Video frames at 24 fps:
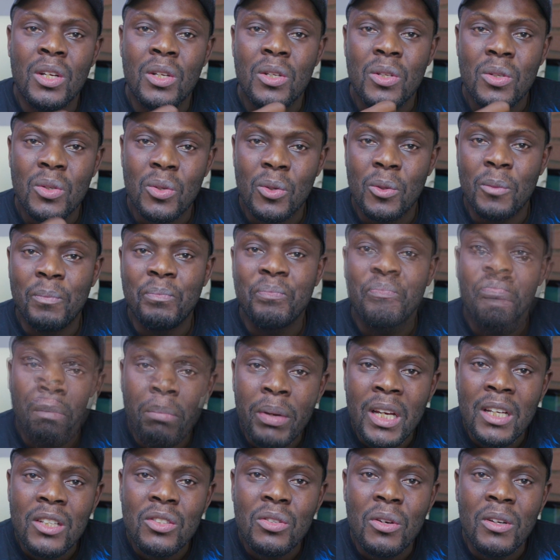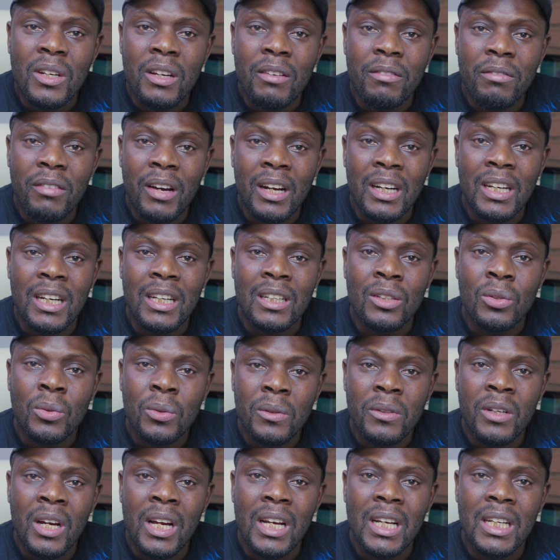So based on the fact that
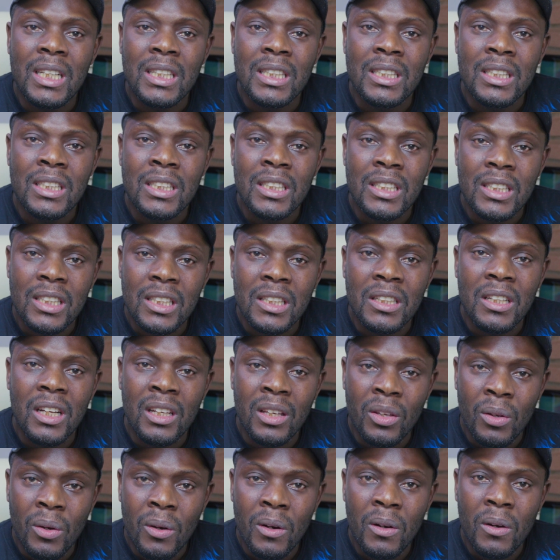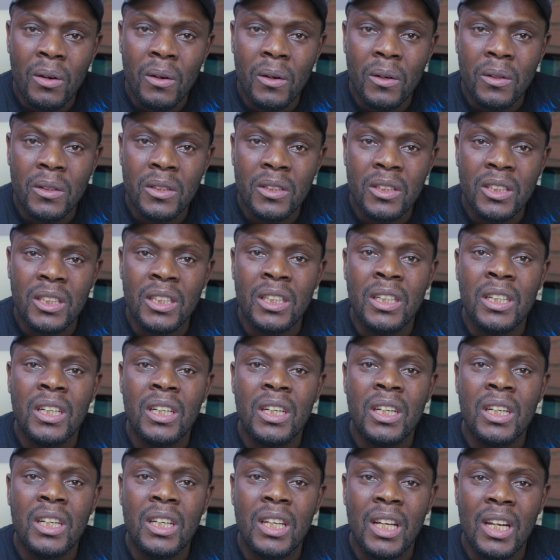Korea is still a young country
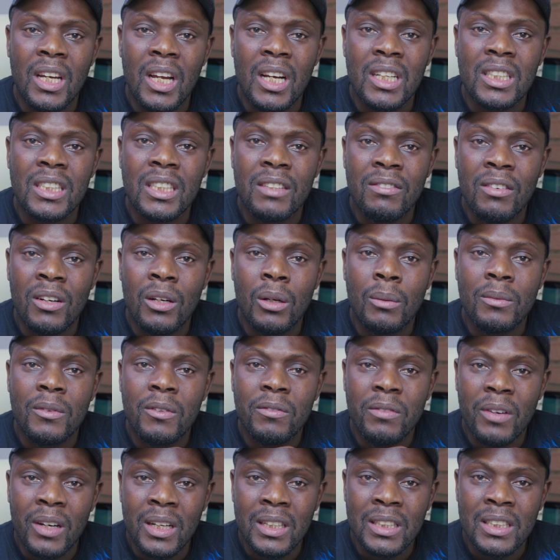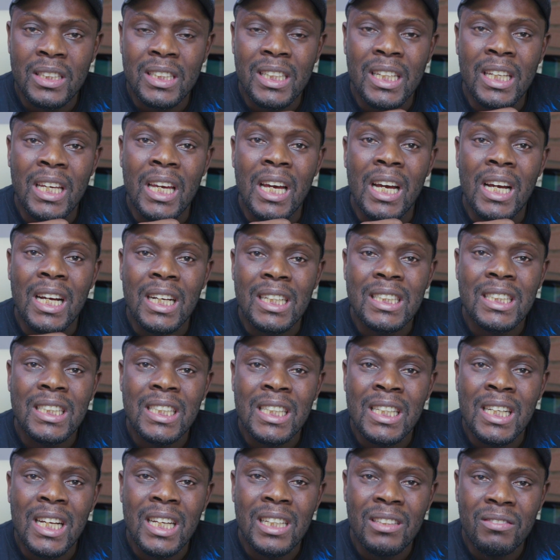that has developed fast, they are
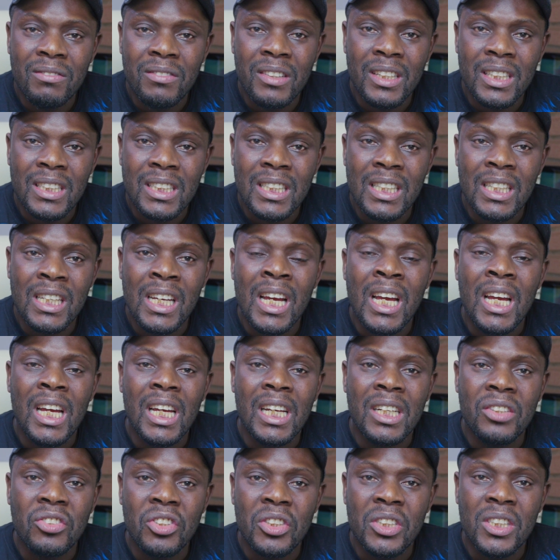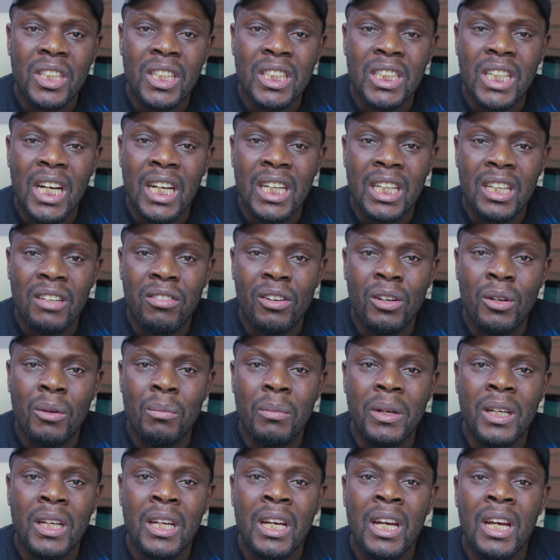still investing in research and
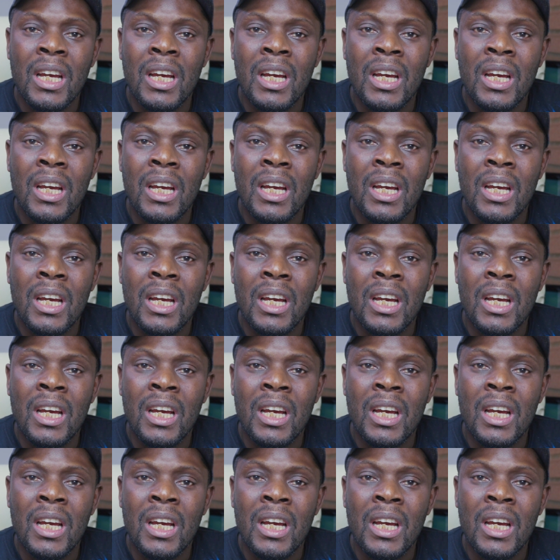development.